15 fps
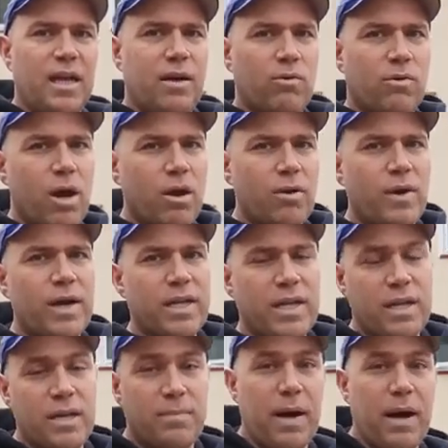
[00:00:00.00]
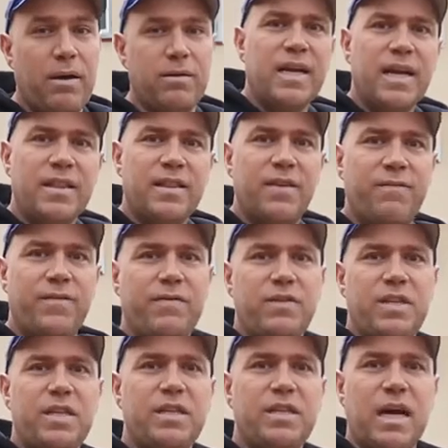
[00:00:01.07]
And we're already in about the
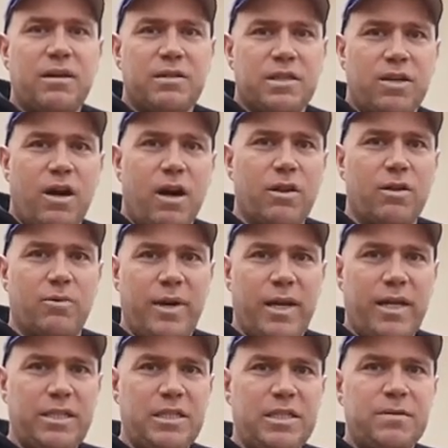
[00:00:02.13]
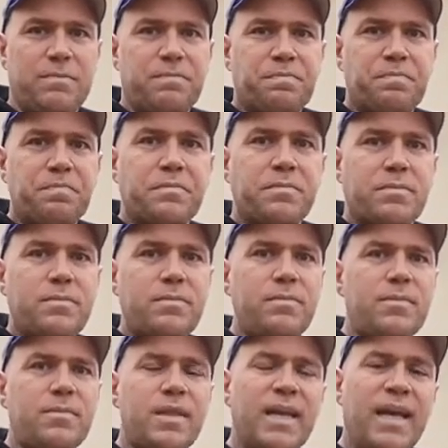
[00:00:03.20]
$15,000 range.
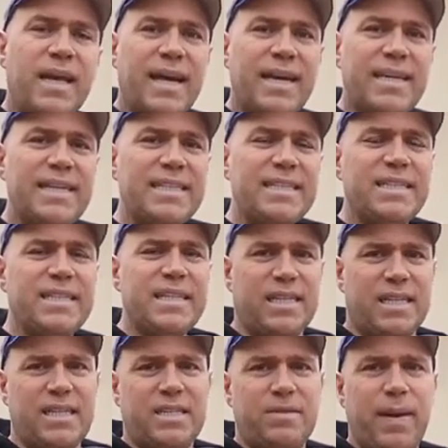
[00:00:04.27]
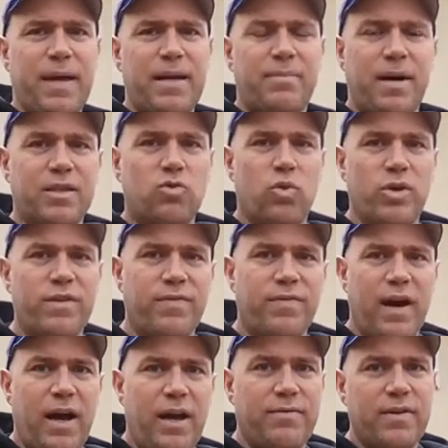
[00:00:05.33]
And I easily could have spent about
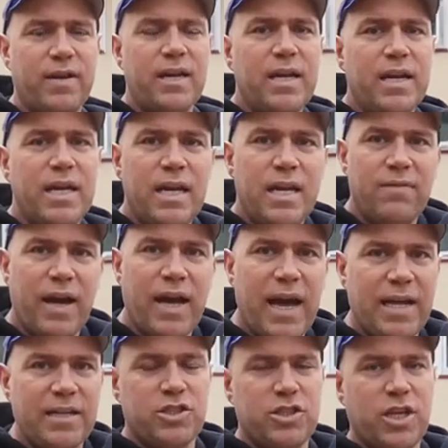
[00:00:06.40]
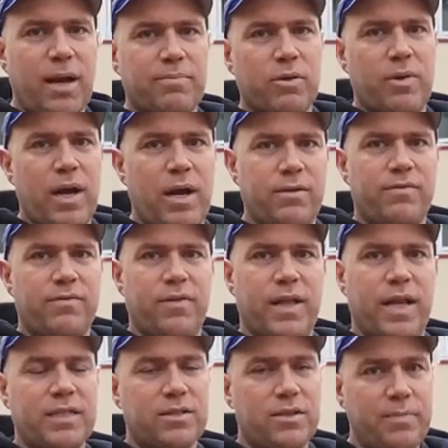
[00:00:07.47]
$25,000 if I hadn't shopped around for
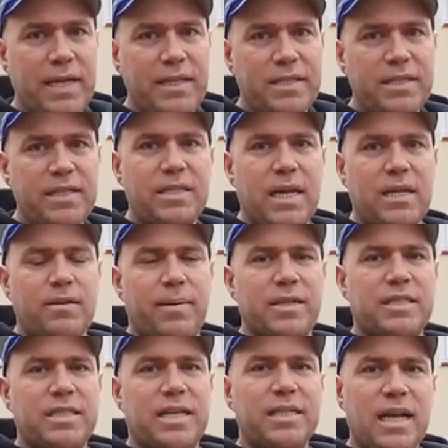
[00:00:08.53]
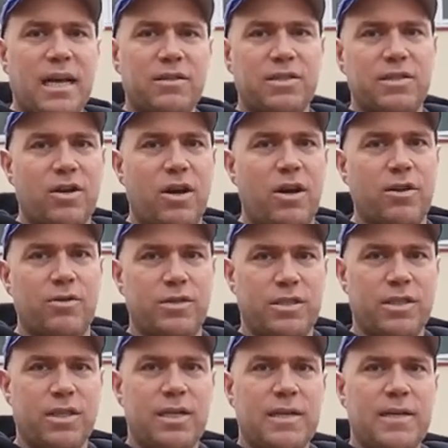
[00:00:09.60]
that. So basically saved about
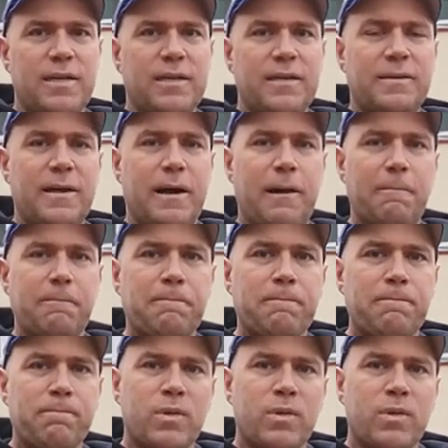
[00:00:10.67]
$10,000. Now,